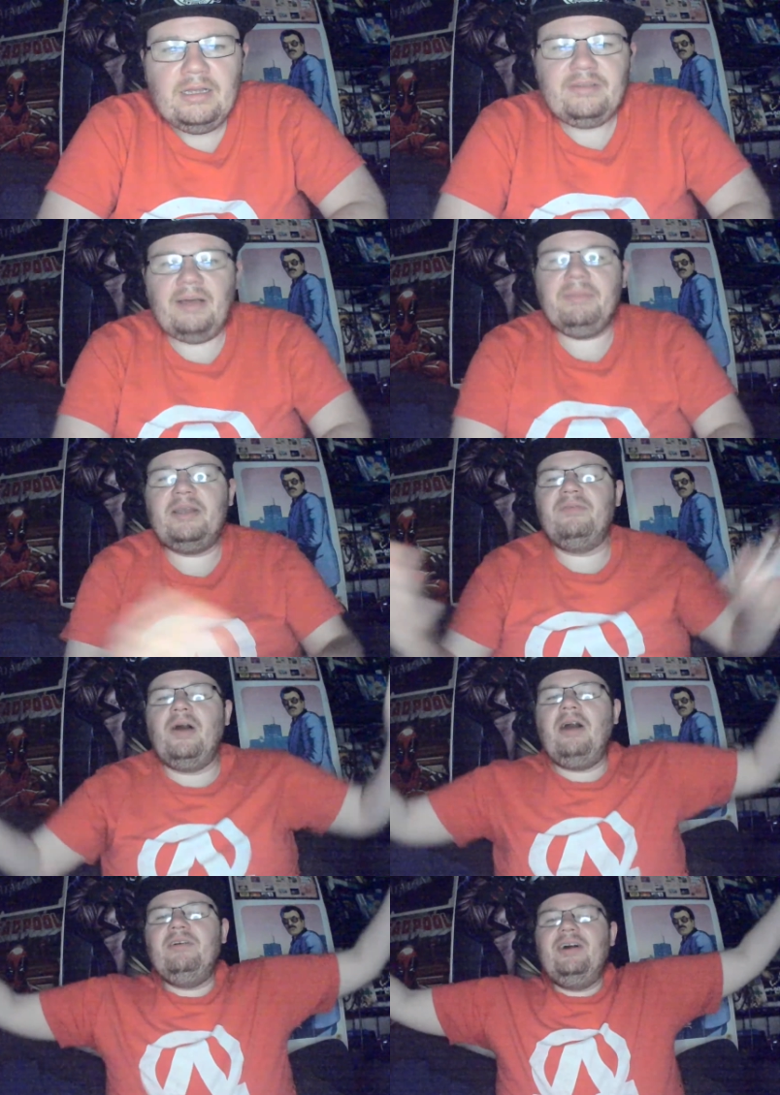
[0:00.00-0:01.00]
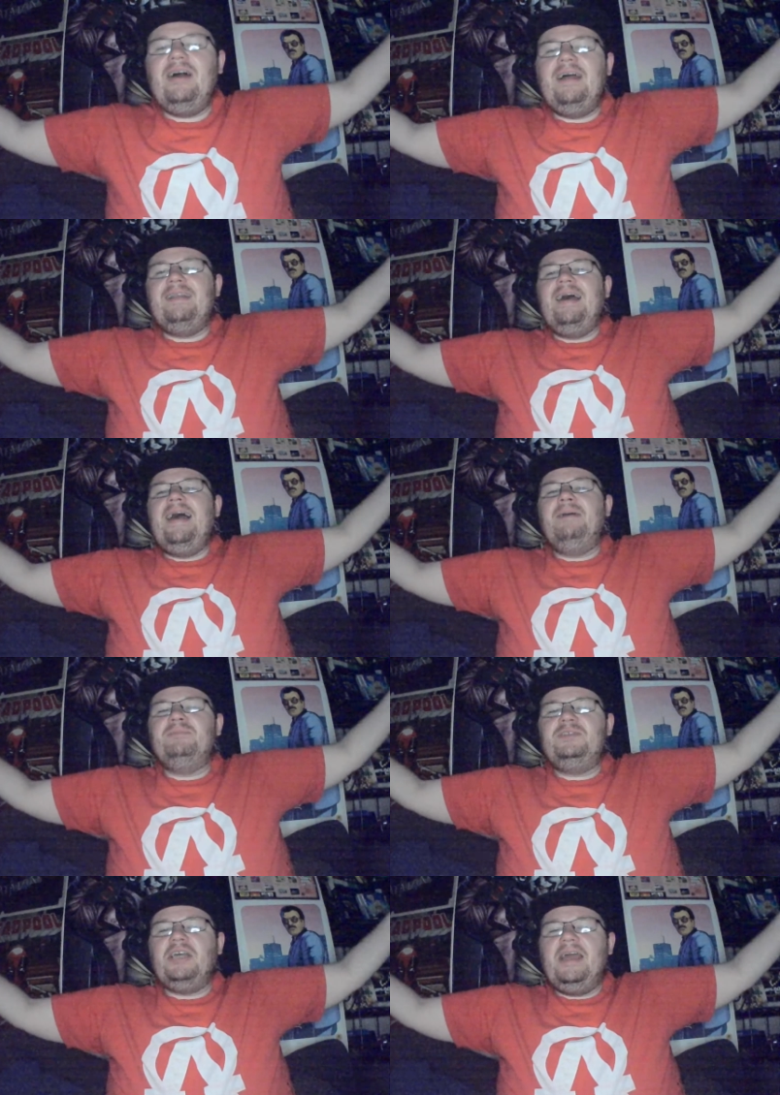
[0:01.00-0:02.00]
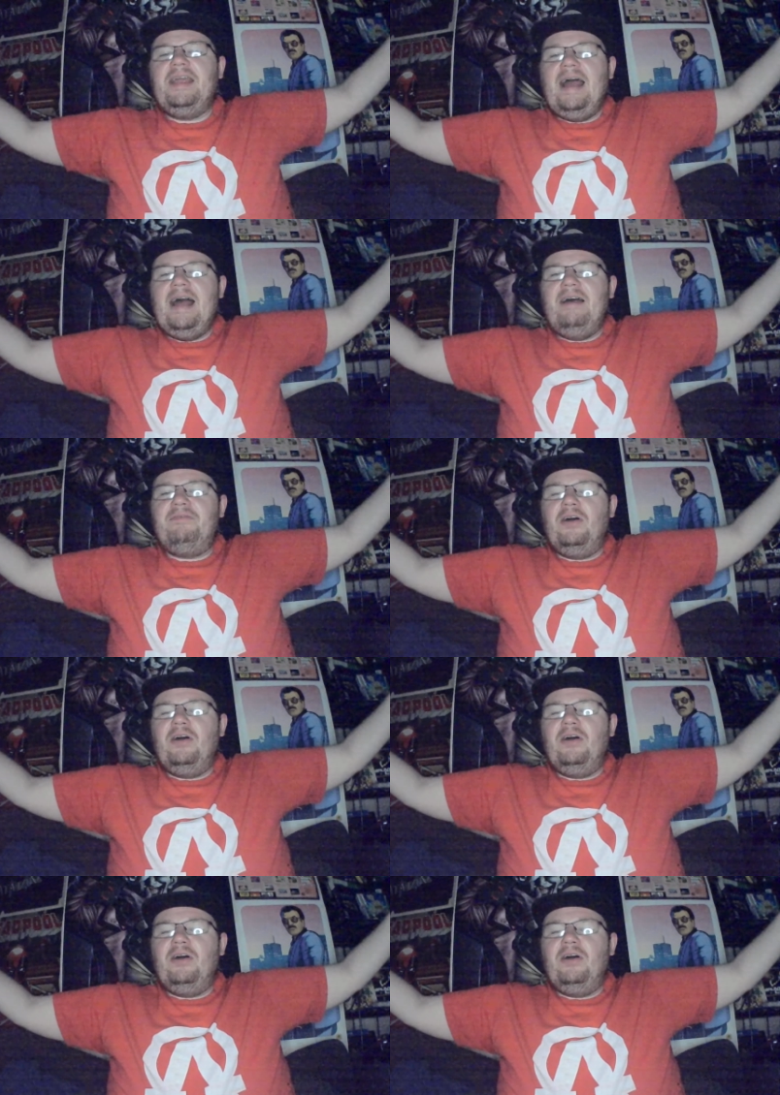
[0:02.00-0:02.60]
Sammy Guevara and MJF